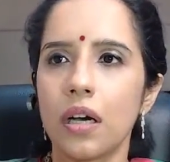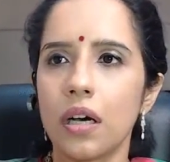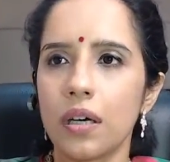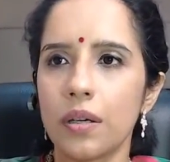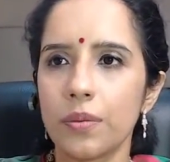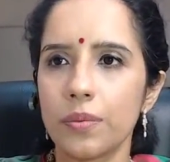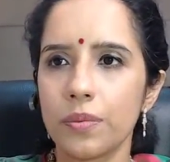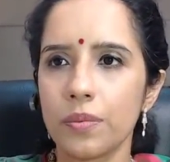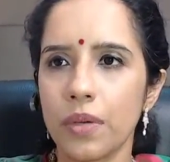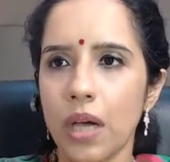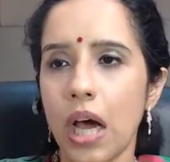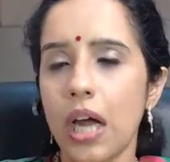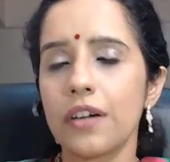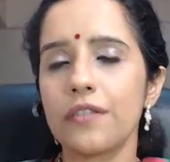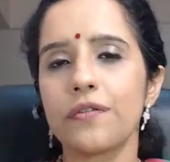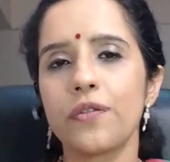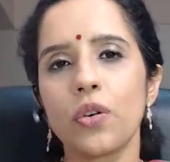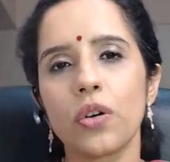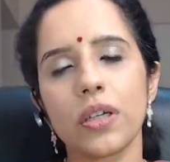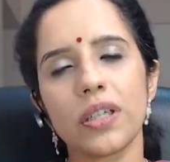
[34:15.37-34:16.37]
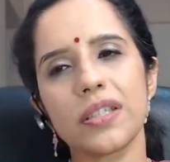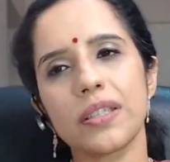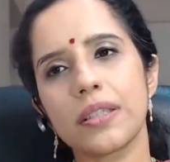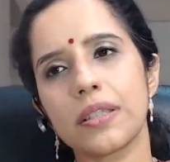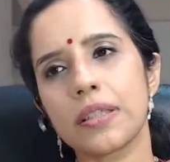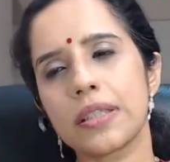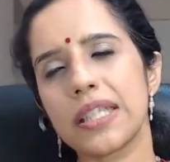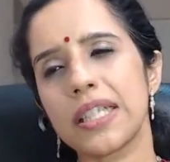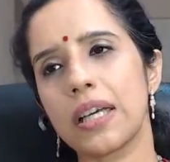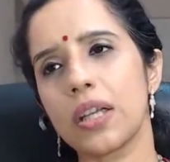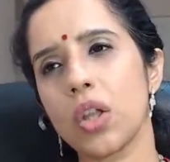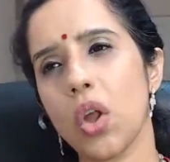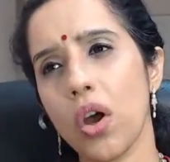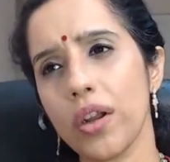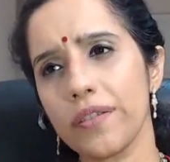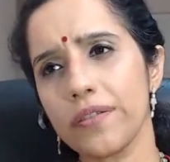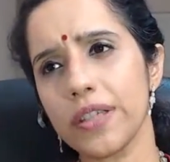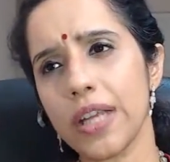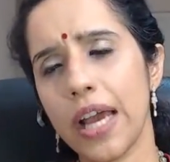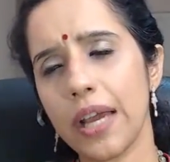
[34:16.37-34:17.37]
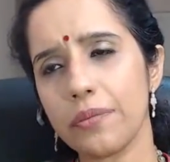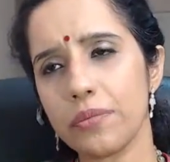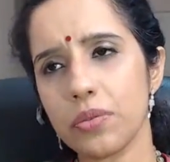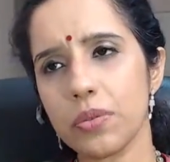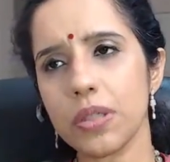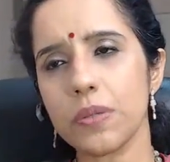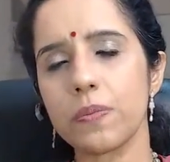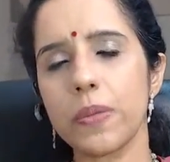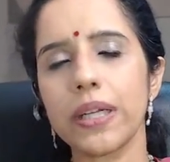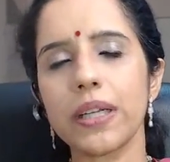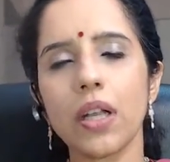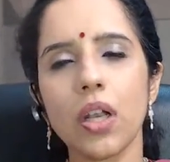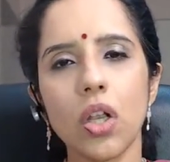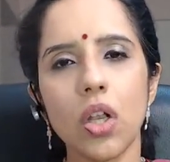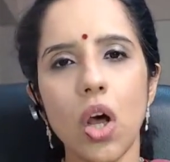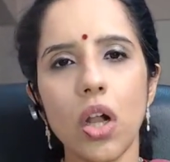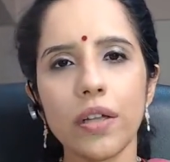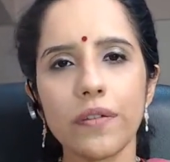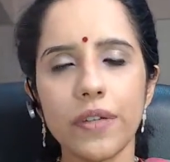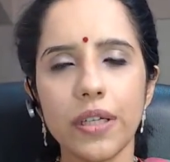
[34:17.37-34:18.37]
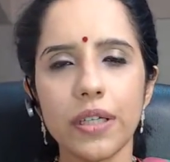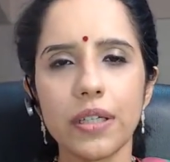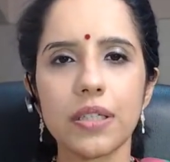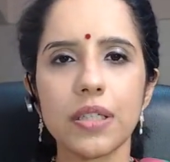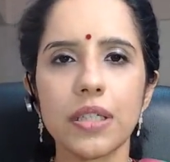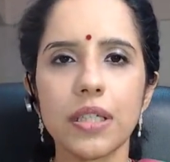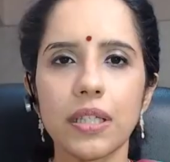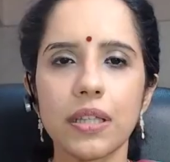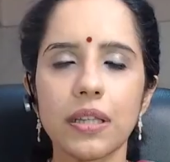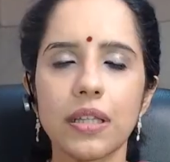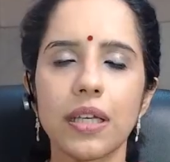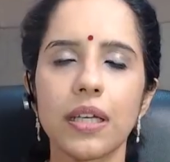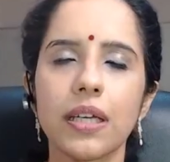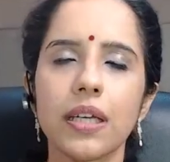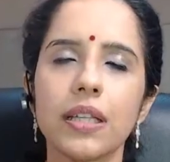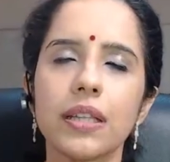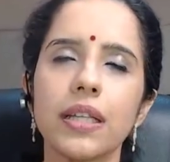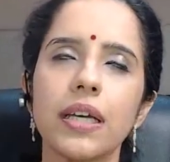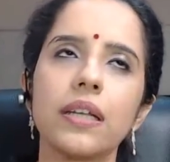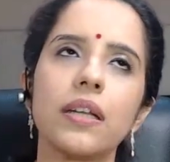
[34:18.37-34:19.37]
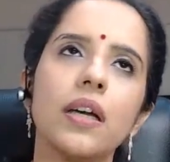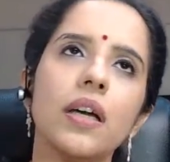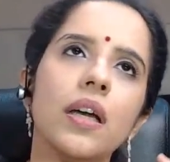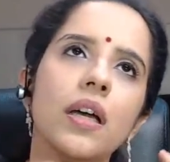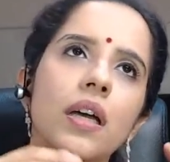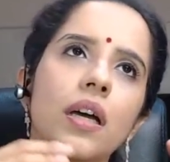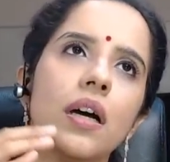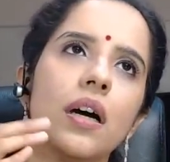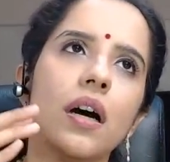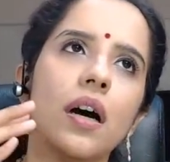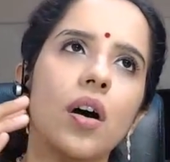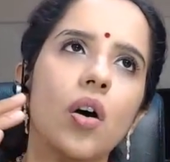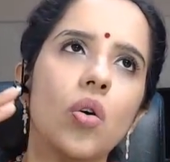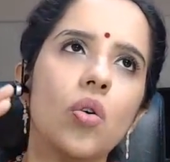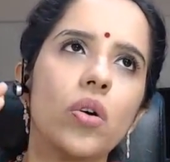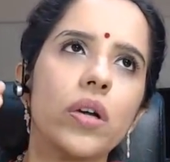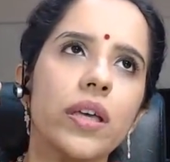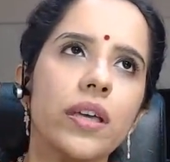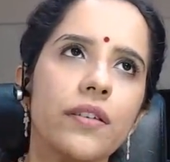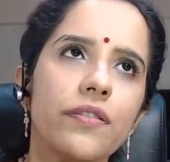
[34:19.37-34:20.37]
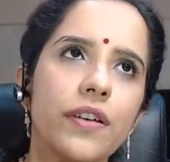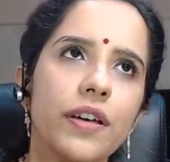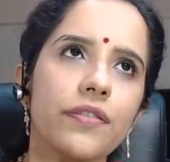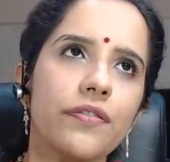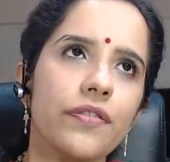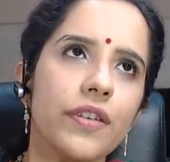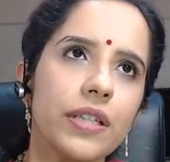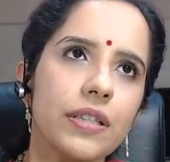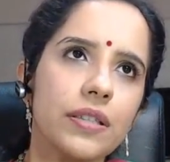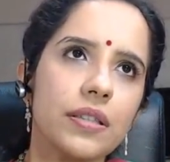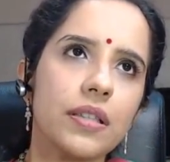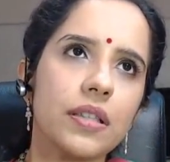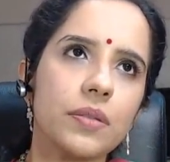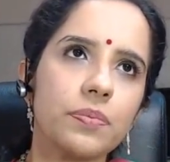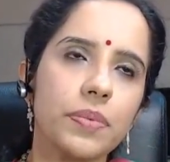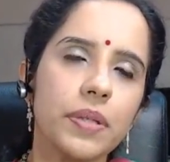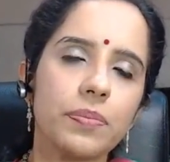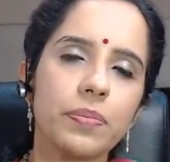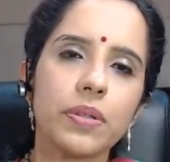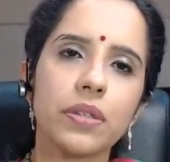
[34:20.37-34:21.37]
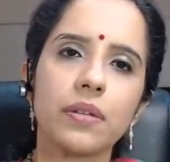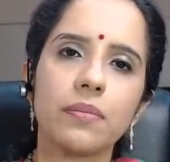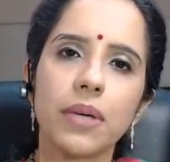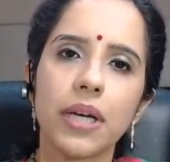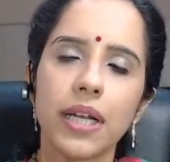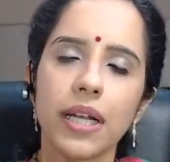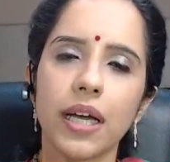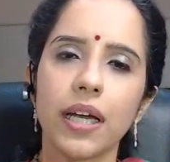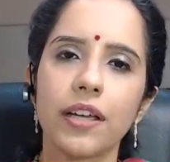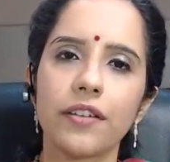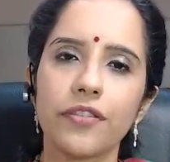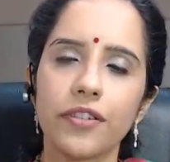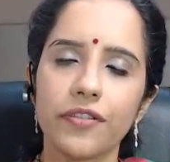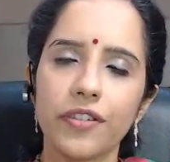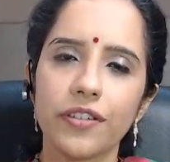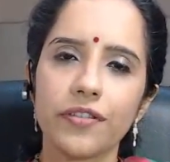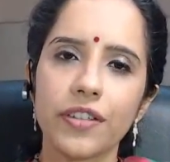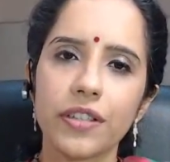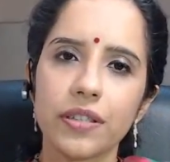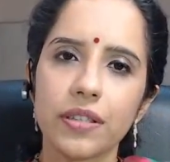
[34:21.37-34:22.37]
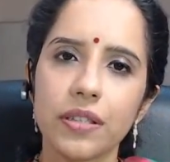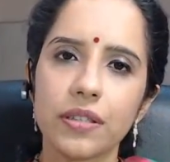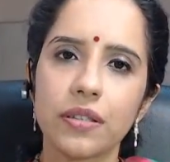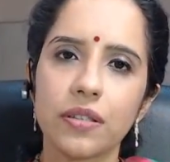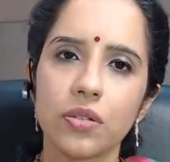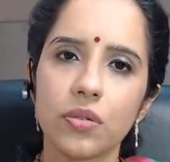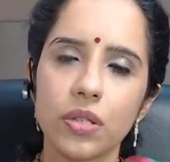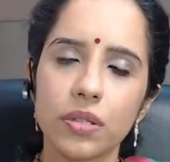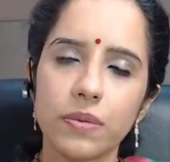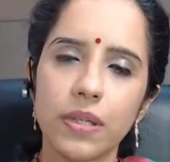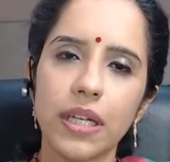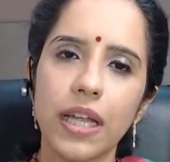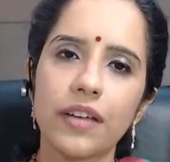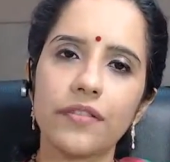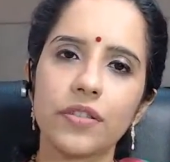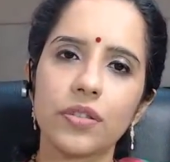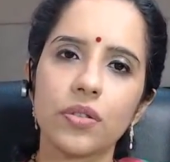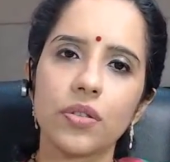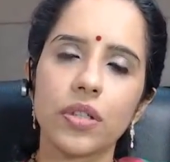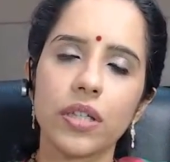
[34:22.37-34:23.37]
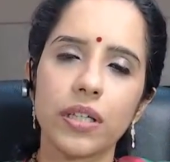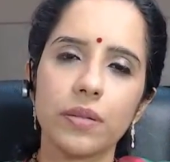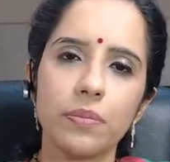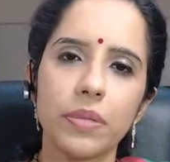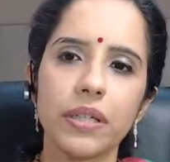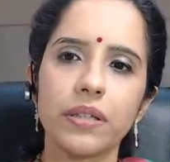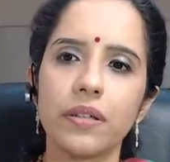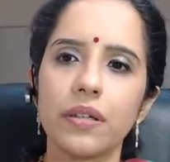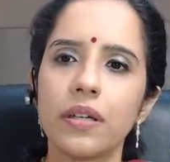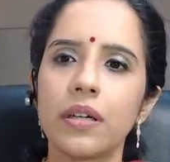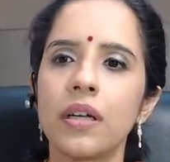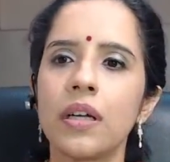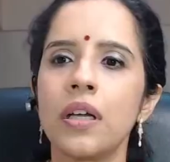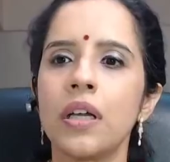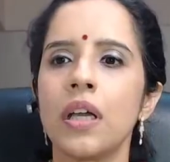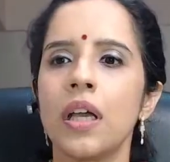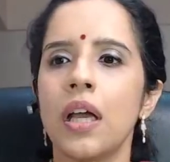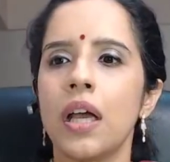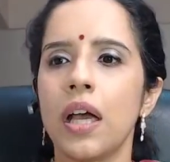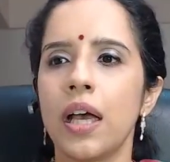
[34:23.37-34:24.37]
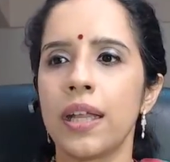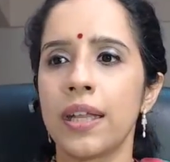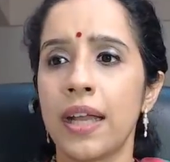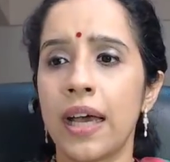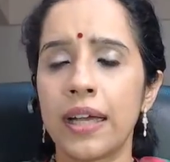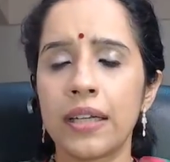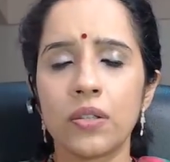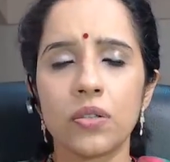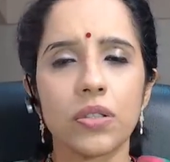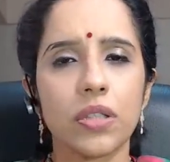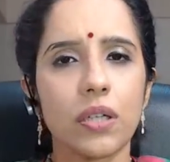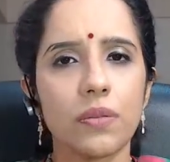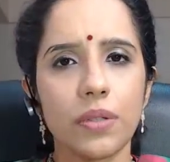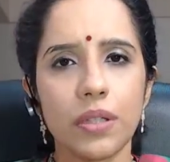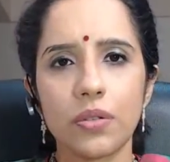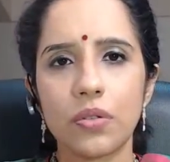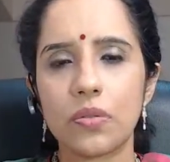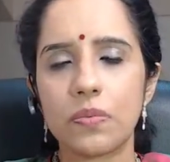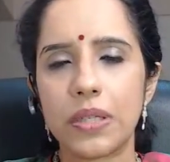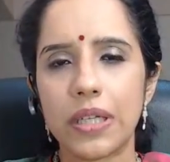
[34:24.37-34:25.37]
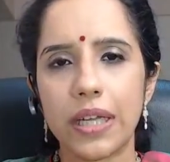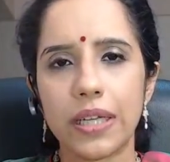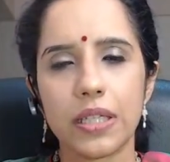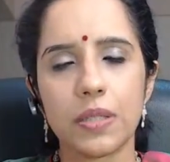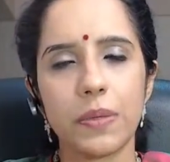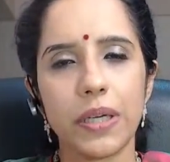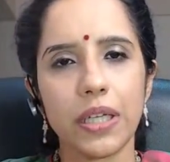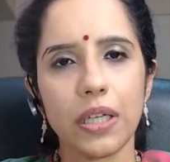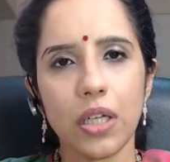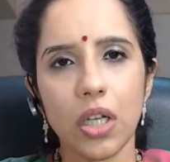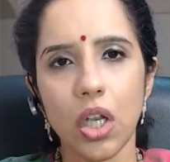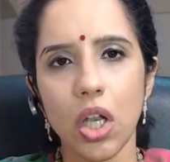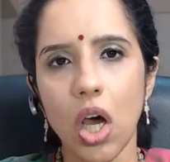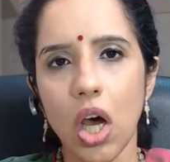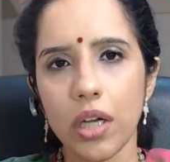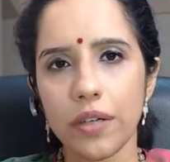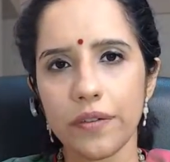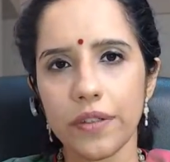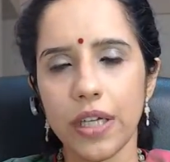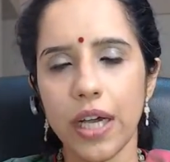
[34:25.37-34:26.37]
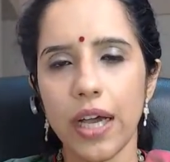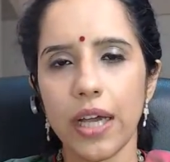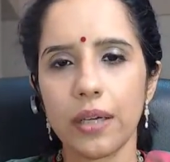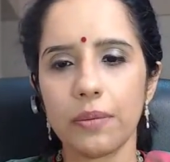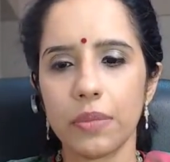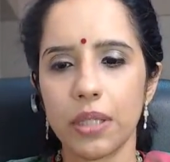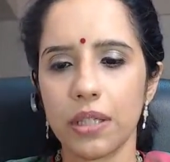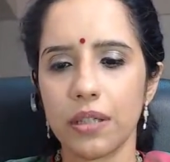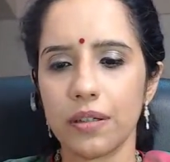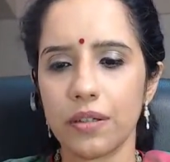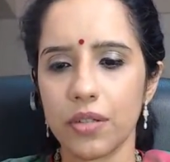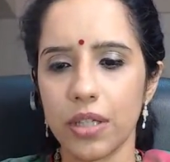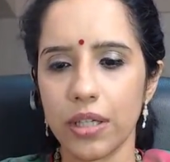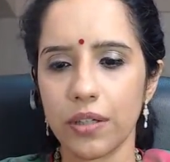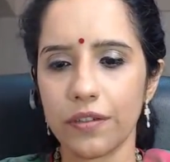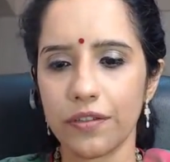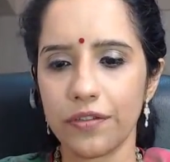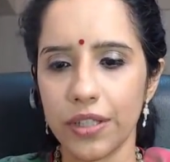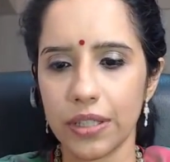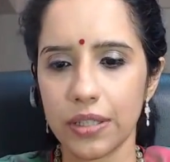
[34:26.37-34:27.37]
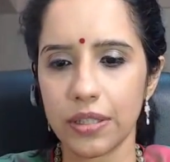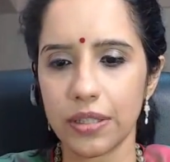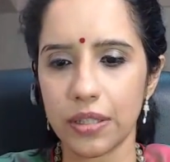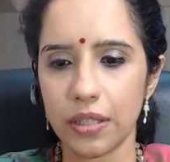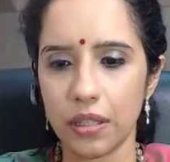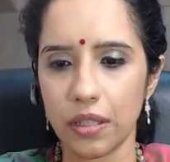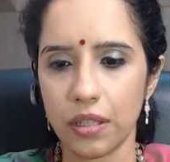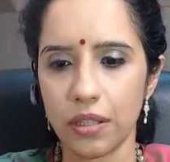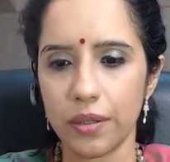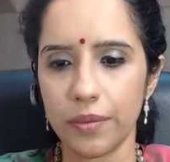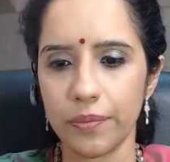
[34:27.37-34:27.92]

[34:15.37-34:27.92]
Our focus, see, a lot of times we spend a lot of energy in thinking that, okay, if I fix these people in my life, if I fix these situations, my life is going to get better. And I know someone who's been like spending a lot of time in trying to fix